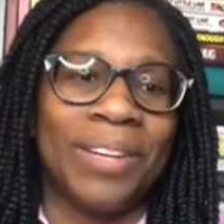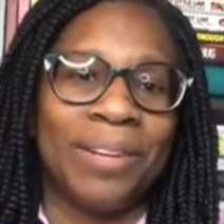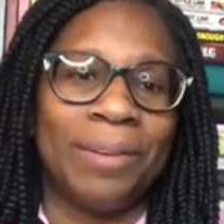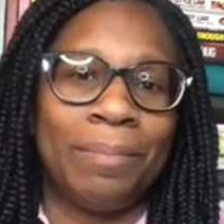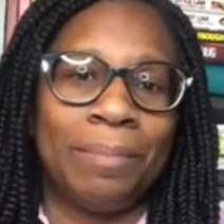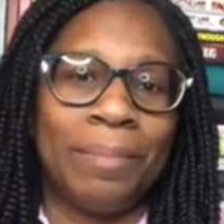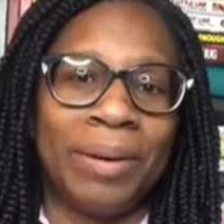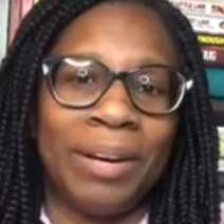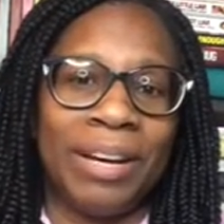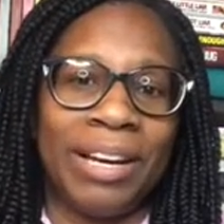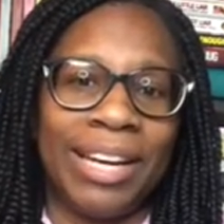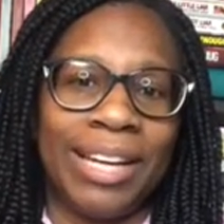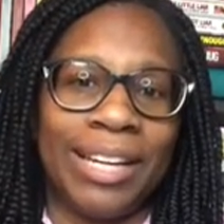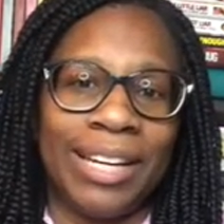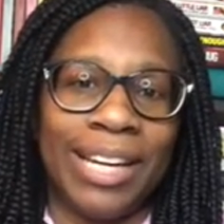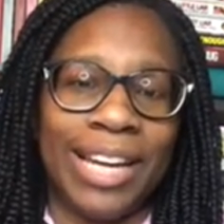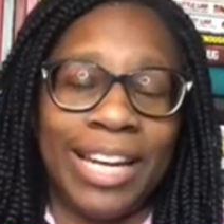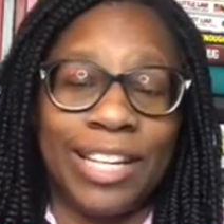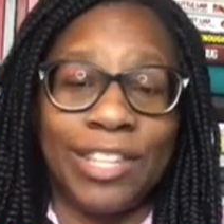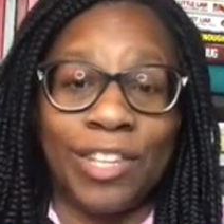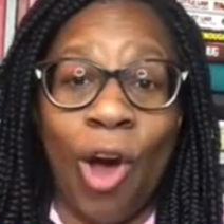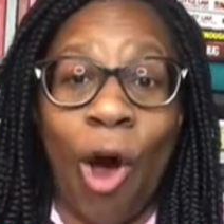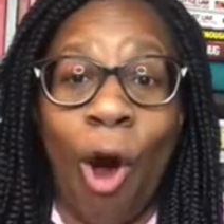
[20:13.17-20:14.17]
But
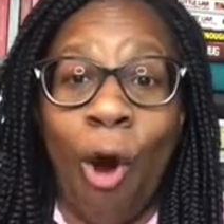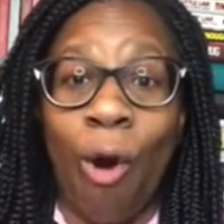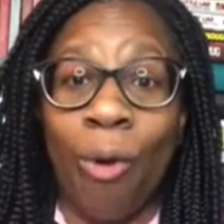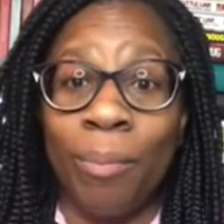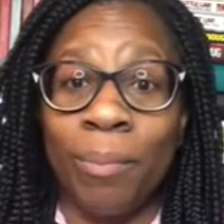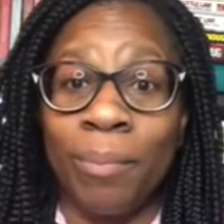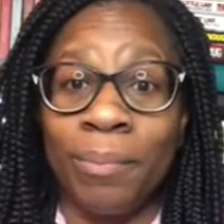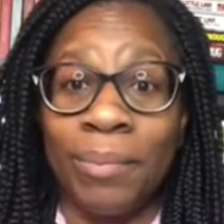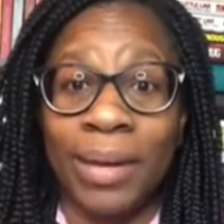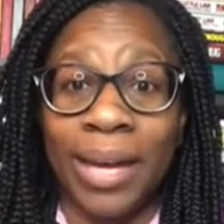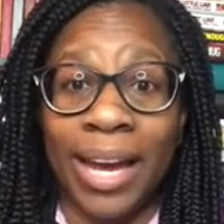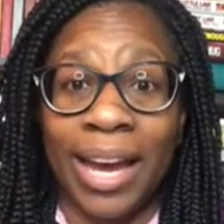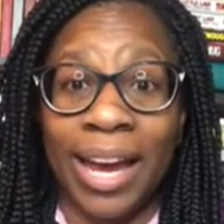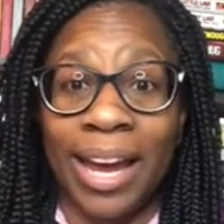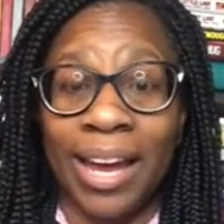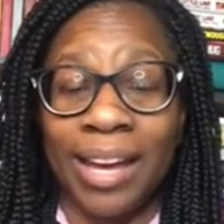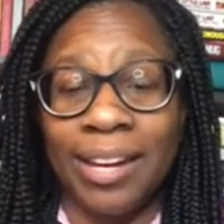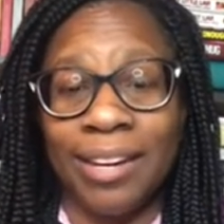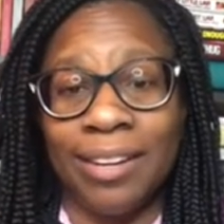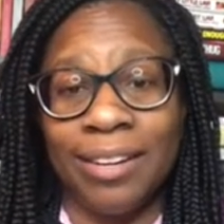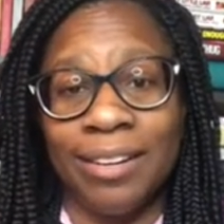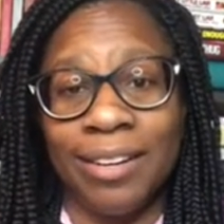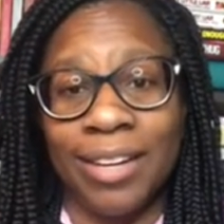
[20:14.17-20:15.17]
it's home.
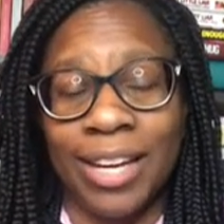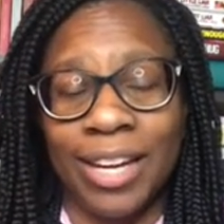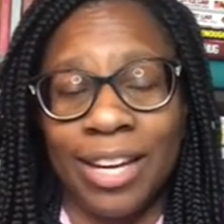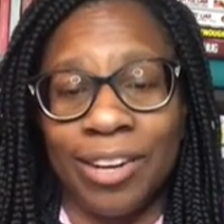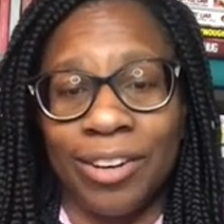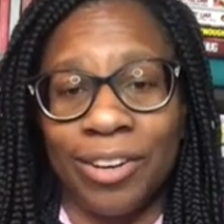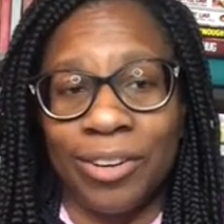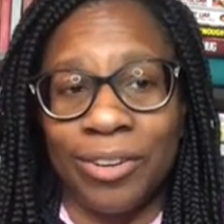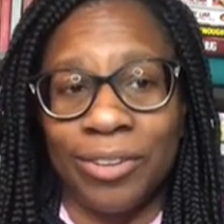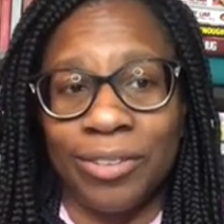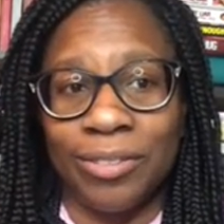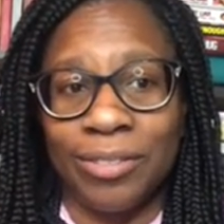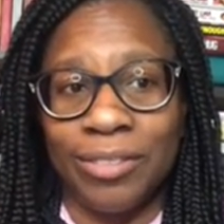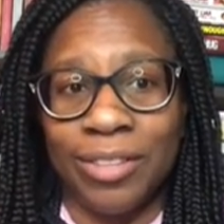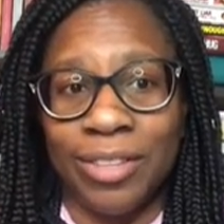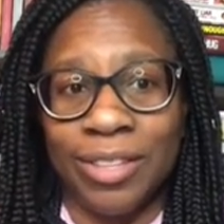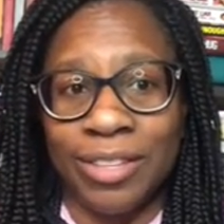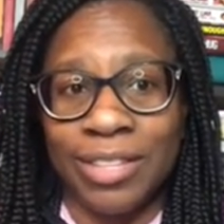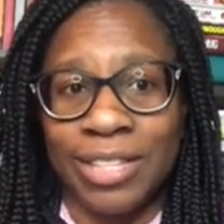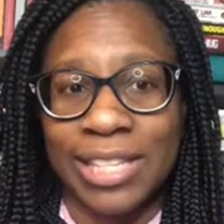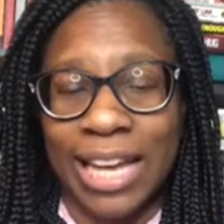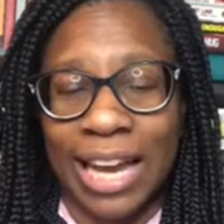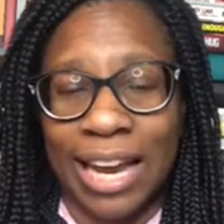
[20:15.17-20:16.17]
And, you know,
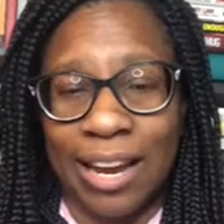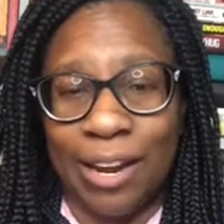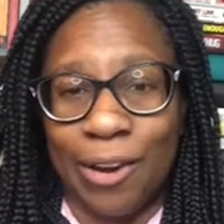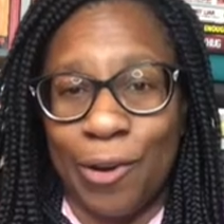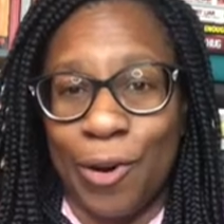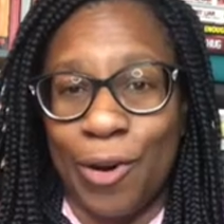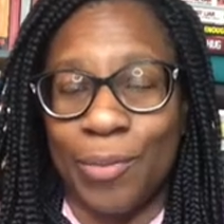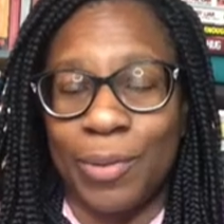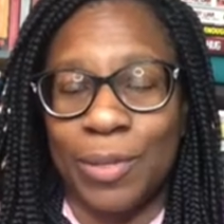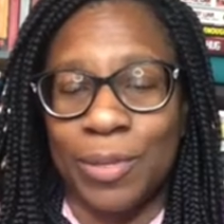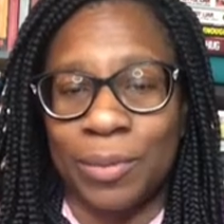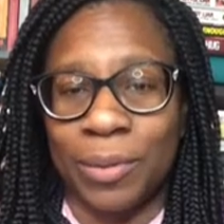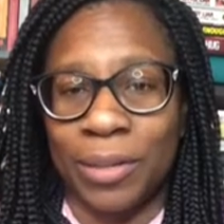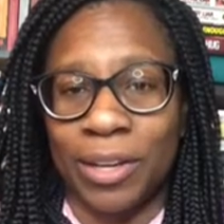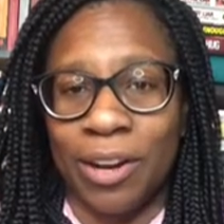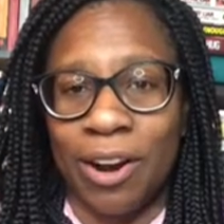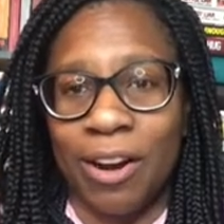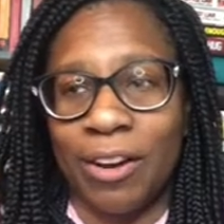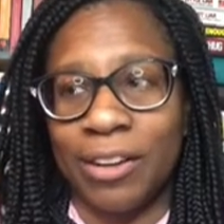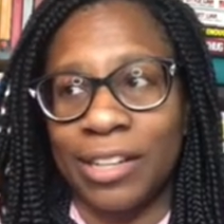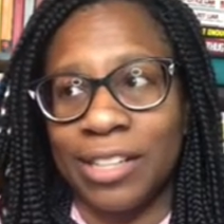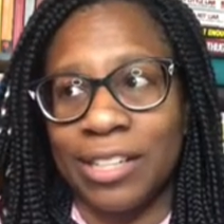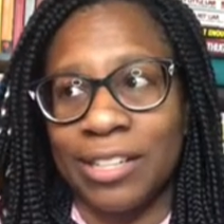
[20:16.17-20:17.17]
the saying, home is where the
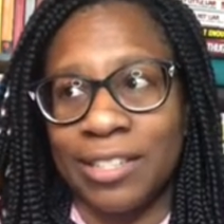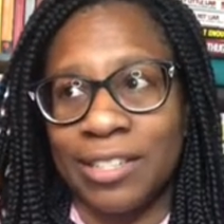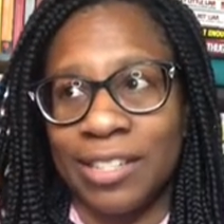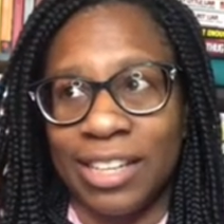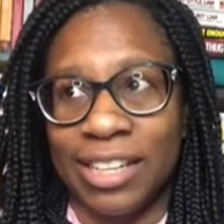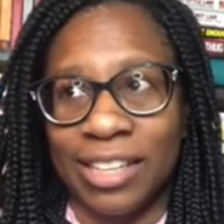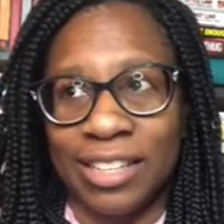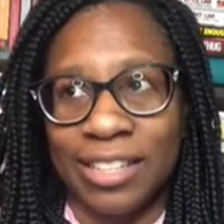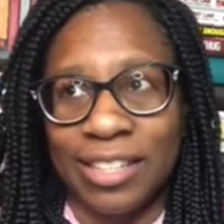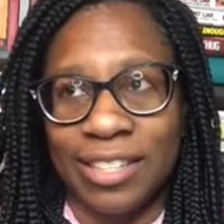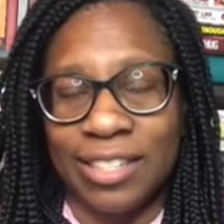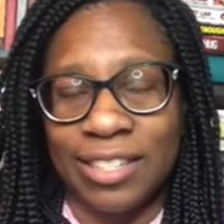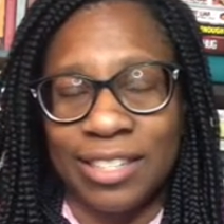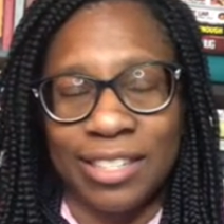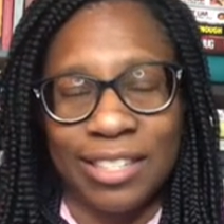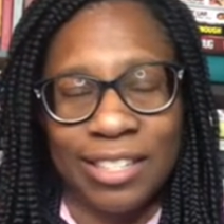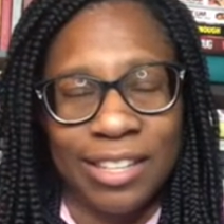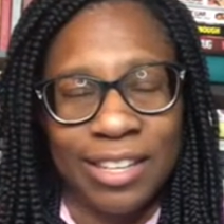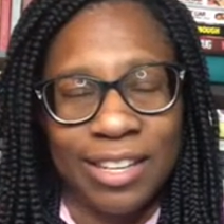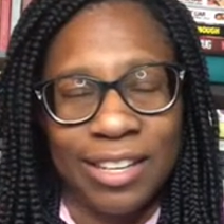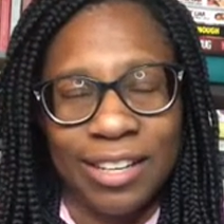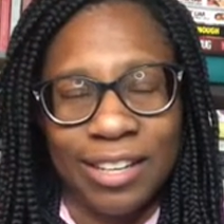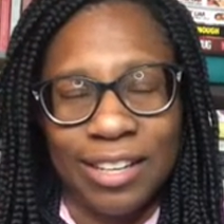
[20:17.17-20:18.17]
heart is
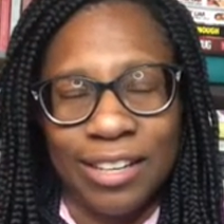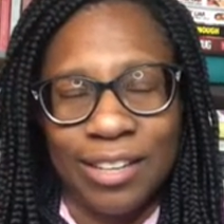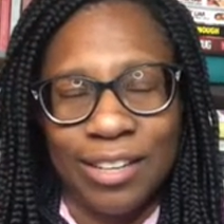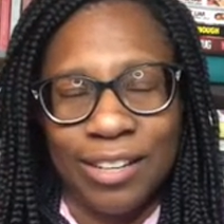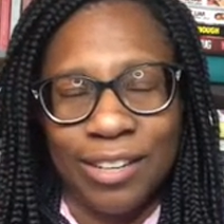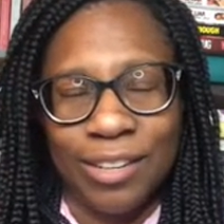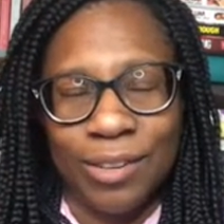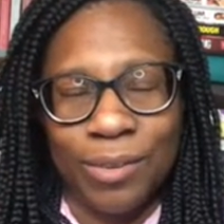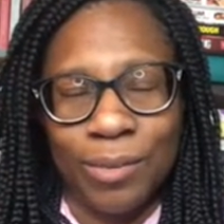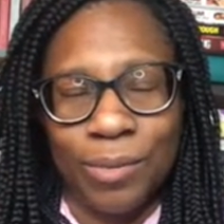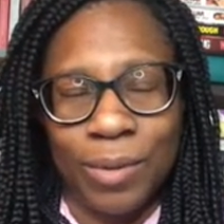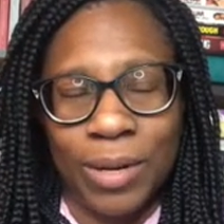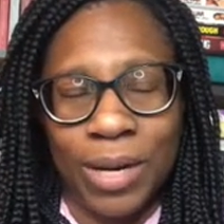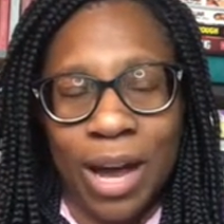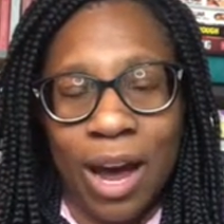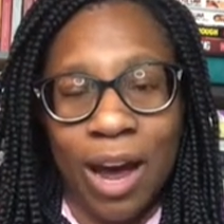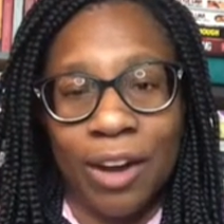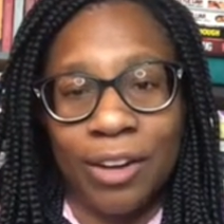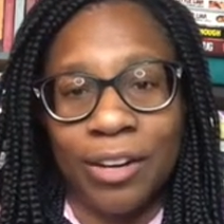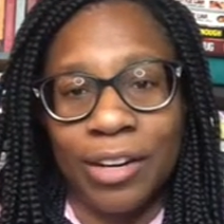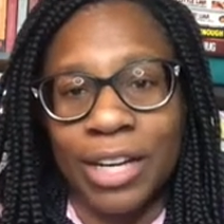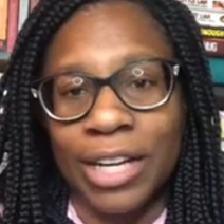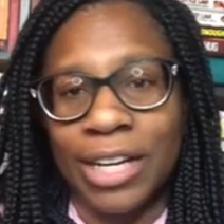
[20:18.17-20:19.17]

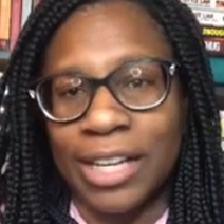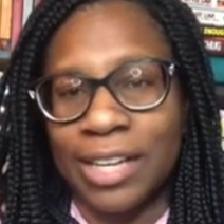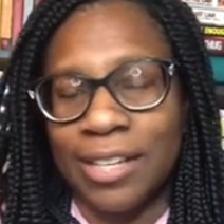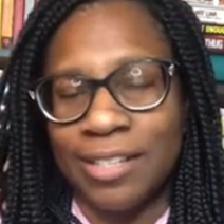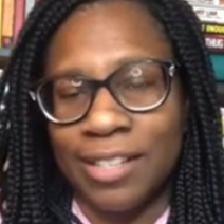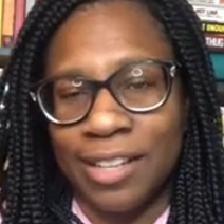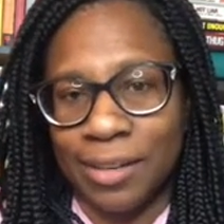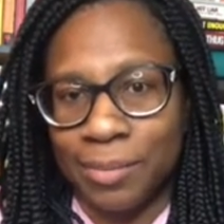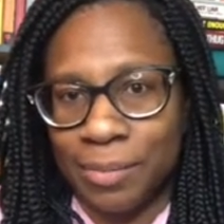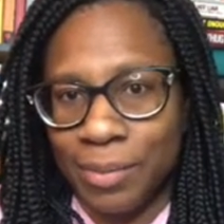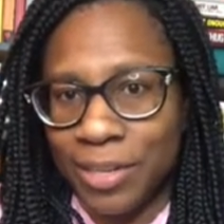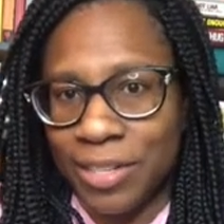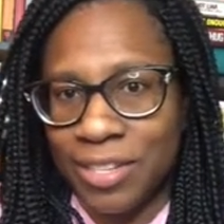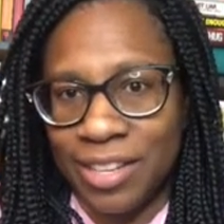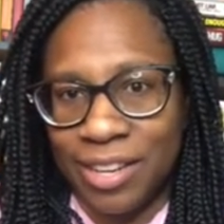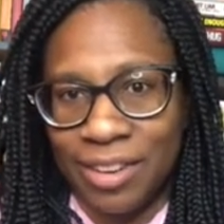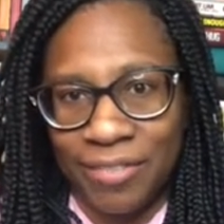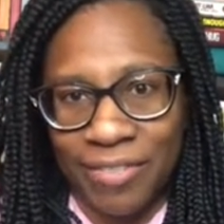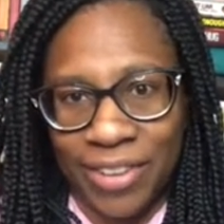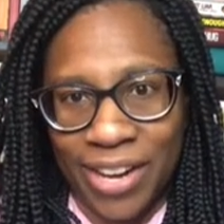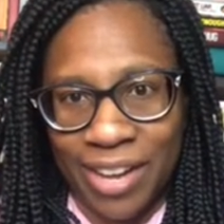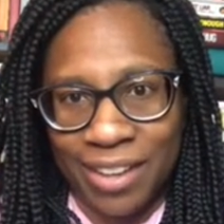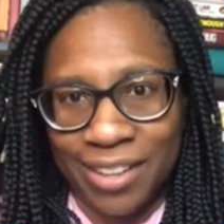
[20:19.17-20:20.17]
110%
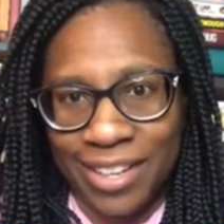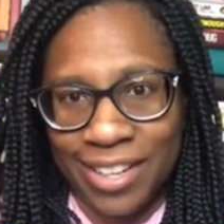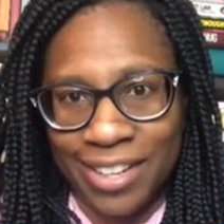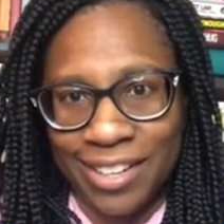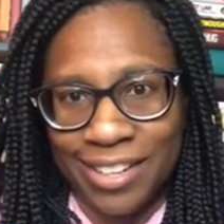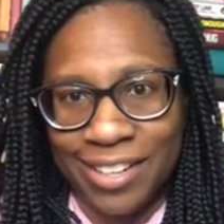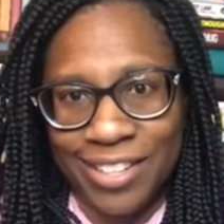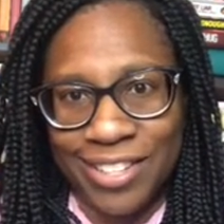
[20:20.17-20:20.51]
valid.